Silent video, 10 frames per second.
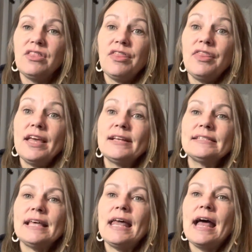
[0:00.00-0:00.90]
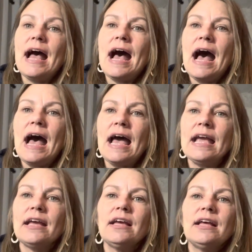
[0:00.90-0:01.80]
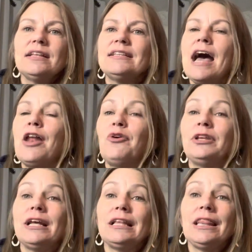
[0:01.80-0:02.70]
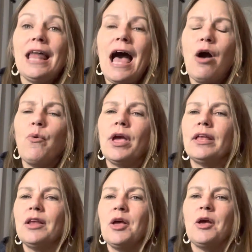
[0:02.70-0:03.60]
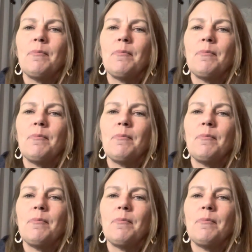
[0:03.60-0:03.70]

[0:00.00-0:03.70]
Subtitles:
the things that I not only allow in,